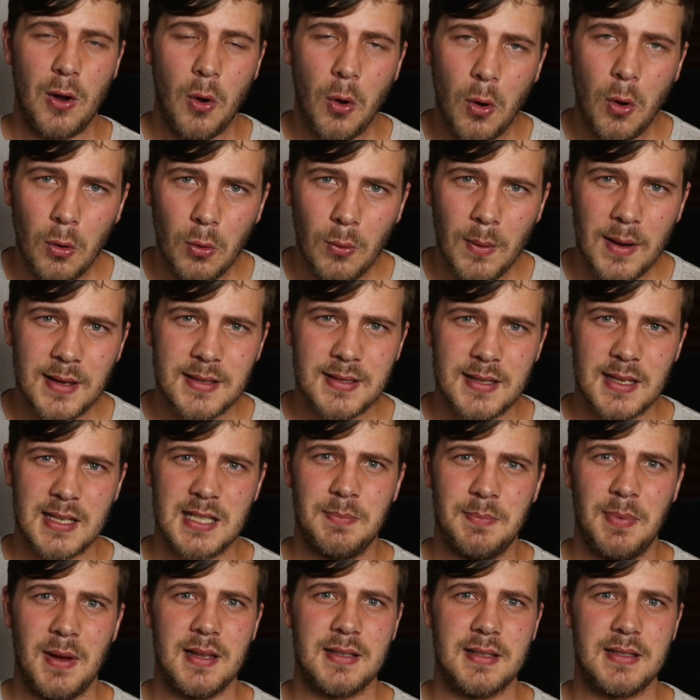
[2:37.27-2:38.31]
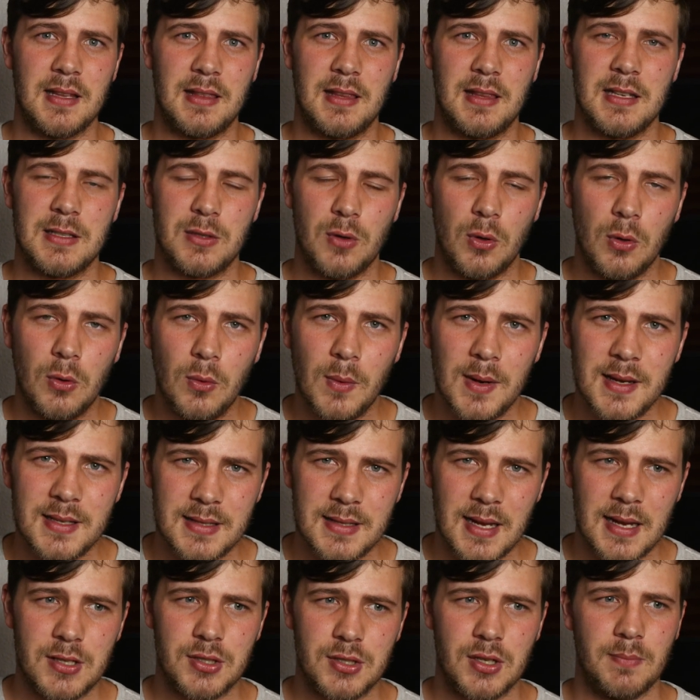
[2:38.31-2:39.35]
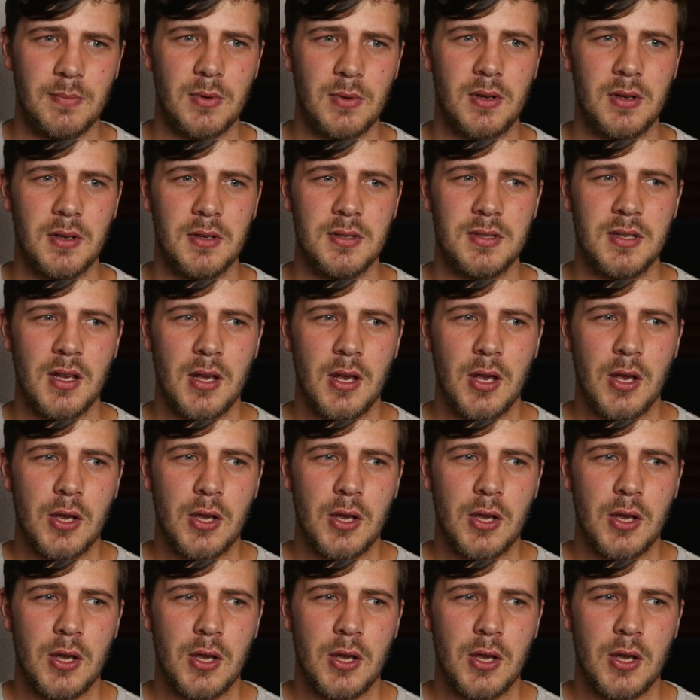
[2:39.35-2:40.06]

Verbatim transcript: always suspense, that there's always tension because